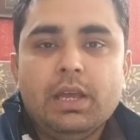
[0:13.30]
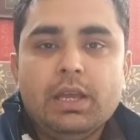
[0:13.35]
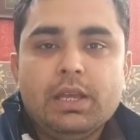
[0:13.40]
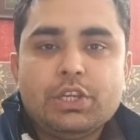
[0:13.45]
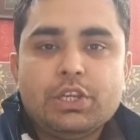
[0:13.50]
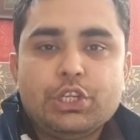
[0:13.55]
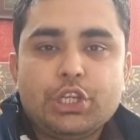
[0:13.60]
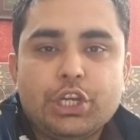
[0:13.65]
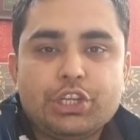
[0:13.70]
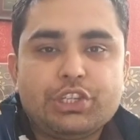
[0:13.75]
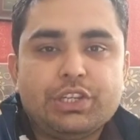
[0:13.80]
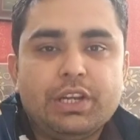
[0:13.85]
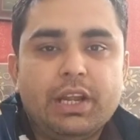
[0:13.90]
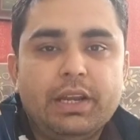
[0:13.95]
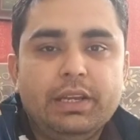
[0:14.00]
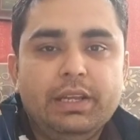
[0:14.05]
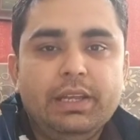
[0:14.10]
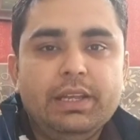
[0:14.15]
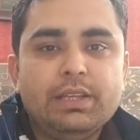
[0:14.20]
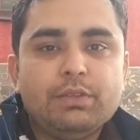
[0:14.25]

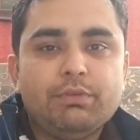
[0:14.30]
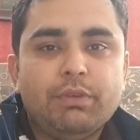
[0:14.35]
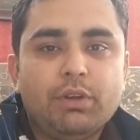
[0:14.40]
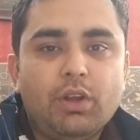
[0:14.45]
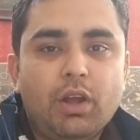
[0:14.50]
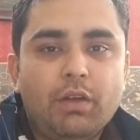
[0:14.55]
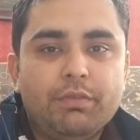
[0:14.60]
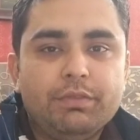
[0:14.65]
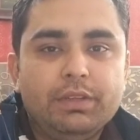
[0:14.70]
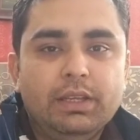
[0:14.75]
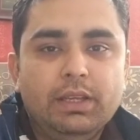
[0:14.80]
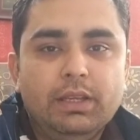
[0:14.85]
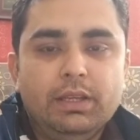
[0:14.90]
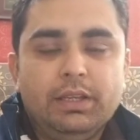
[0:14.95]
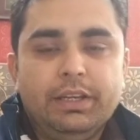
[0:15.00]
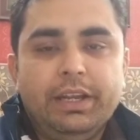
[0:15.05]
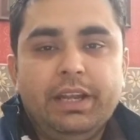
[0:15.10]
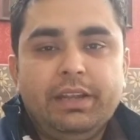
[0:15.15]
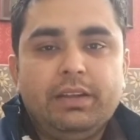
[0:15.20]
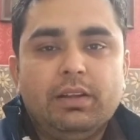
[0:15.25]
Certiorari is one of the
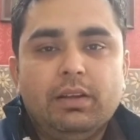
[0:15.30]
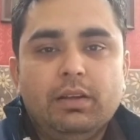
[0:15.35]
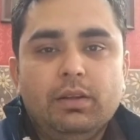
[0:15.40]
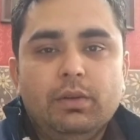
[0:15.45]
writ